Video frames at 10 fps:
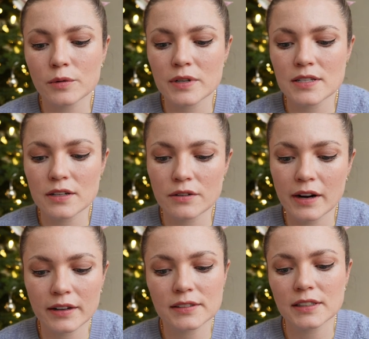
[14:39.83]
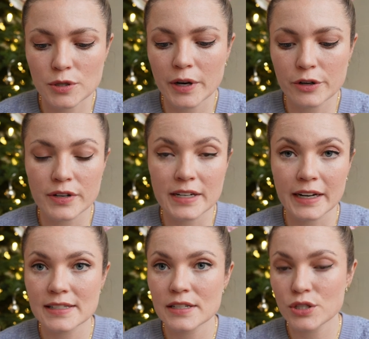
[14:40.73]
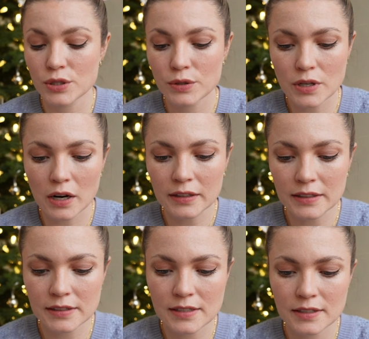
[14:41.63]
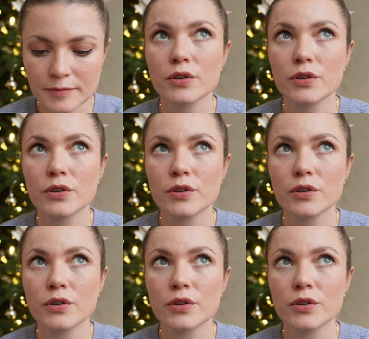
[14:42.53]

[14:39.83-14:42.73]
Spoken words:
was around $292.